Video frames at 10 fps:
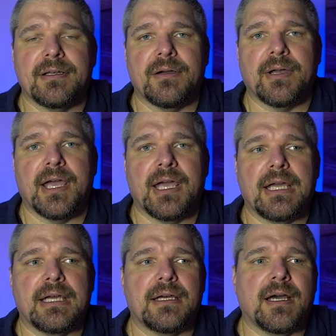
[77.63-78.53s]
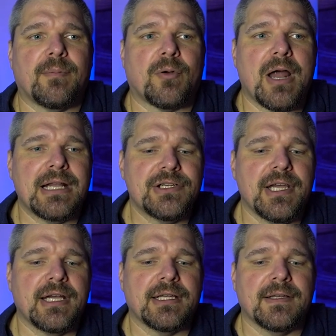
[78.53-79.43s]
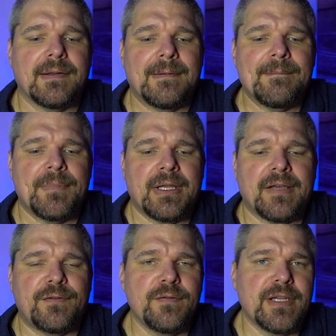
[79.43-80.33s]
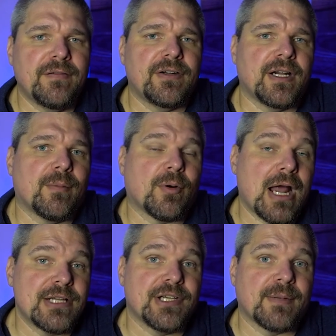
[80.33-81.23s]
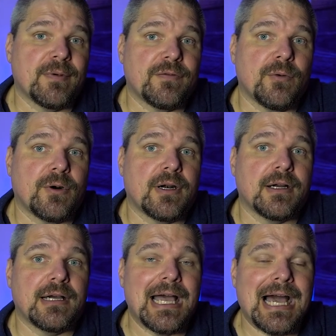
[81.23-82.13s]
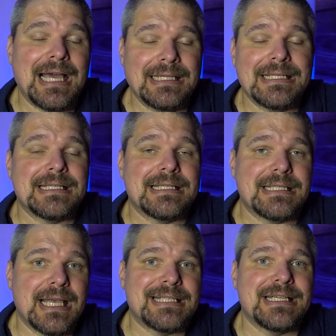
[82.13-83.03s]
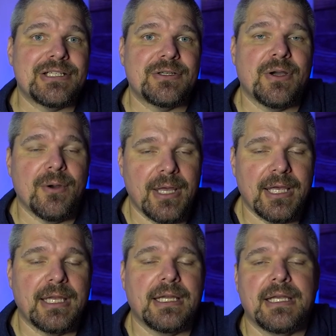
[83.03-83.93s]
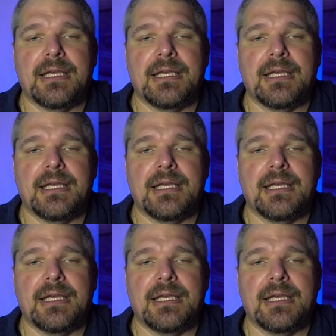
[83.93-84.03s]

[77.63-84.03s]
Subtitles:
Okay, a project, if you've never done a project before, I highly suggest that you go ahead